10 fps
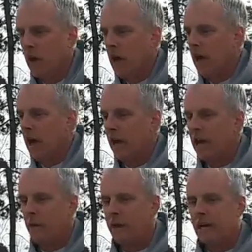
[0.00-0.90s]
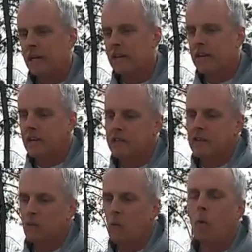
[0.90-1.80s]
And I would like to think
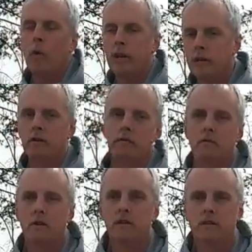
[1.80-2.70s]
that what we do is a